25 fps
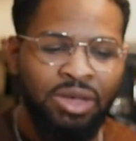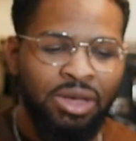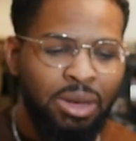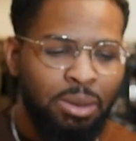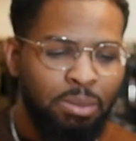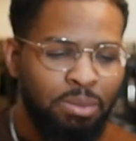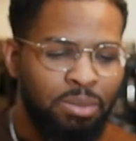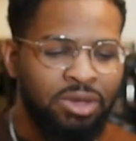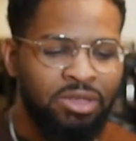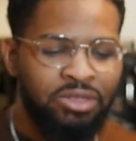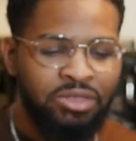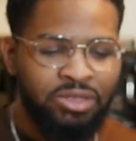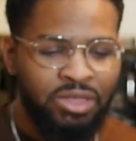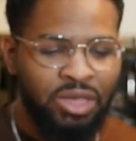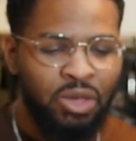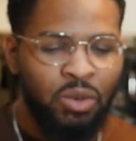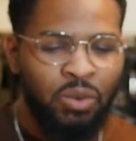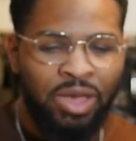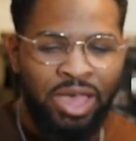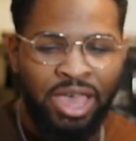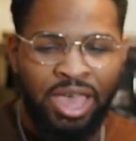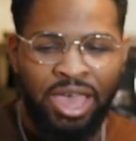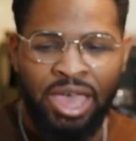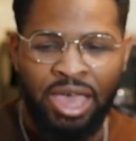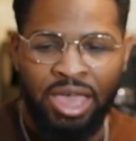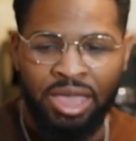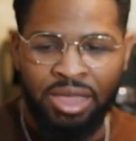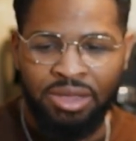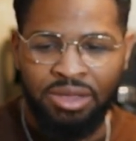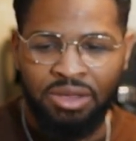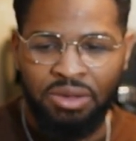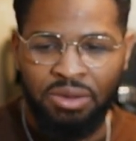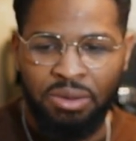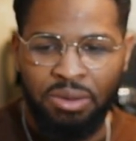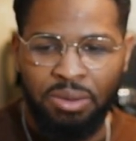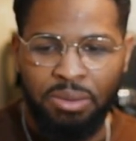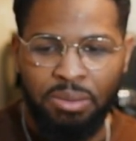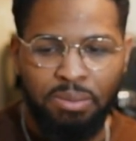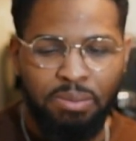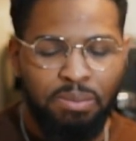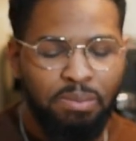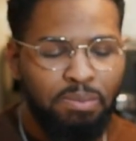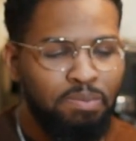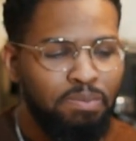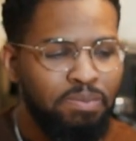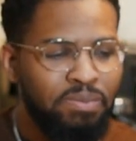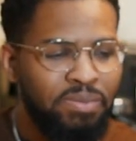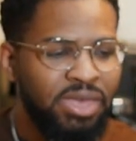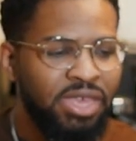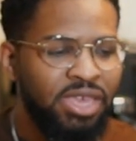but still add
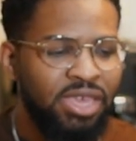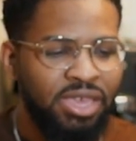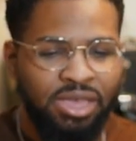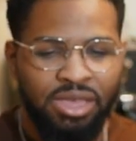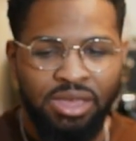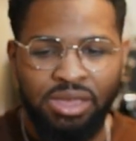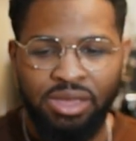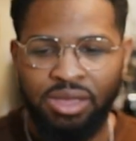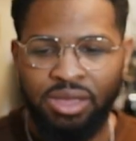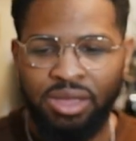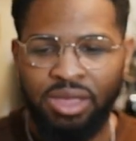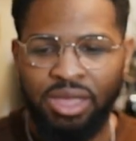me